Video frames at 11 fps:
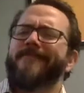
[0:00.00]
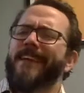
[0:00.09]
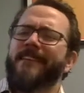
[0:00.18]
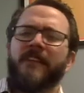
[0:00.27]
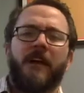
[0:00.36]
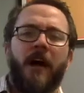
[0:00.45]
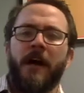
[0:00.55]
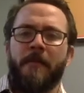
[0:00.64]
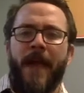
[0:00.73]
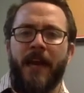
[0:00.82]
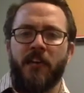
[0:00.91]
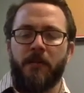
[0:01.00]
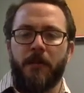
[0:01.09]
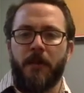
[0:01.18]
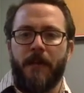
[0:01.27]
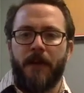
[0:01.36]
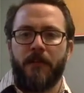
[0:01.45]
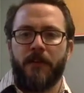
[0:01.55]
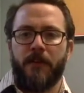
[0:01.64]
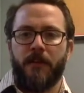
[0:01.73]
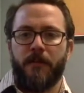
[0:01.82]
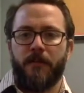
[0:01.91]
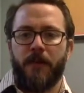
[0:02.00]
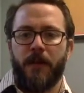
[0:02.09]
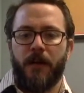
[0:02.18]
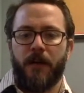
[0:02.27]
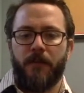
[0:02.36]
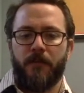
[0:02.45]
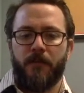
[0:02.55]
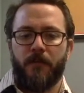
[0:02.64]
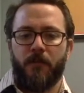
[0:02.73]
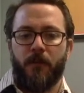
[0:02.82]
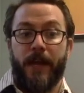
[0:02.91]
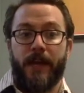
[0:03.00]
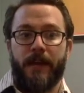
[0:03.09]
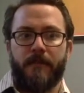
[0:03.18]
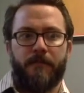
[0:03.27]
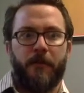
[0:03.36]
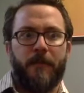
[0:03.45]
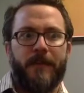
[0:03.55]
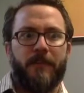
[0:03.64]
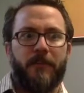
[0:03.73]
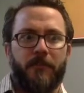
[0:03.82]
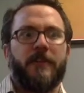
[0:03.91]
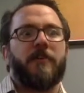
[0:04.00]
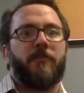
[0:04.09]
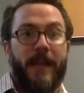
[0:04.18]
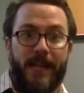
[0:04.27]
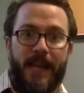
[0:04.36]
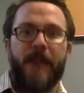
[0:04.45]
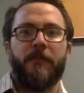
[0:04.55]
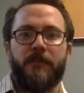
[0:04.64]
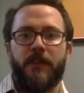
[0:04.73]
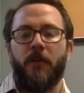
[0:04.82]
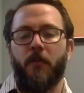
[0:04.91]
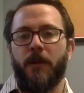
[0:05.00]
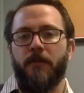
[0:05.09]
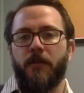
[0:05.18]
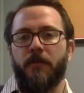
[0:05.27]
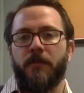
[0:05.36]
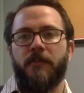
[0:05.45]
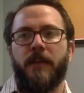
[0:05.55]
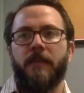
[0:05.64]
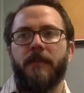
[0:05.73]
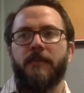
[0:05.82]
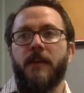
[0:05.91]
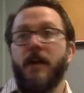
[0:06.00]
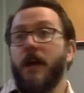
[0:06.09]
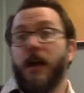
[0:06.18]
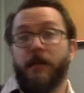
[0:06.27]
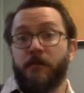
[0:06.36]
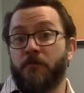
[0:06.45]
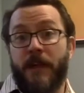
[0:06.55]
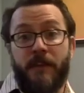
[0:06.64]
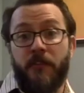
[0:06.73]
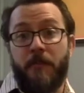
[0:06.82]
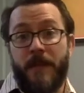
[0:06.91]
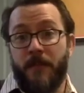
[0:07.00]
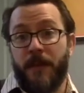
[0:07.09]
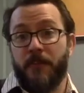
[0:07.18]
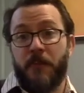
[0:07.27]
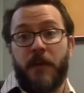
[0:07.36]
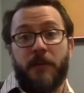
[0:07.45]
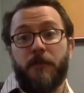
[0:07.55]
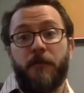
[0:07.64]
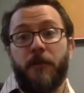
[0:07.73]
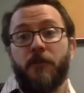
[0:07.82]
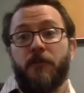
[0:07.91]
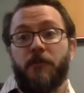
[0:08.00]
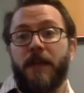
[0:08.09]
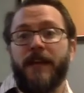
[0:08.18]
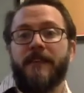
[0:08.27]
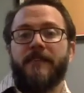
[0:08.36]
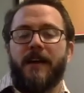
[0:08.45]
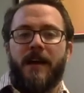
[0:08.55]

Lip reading: It's an unmanageable amount of grading for me to do, to grade every single one of those assignments. That doesn't mean that it's not good for you to write it.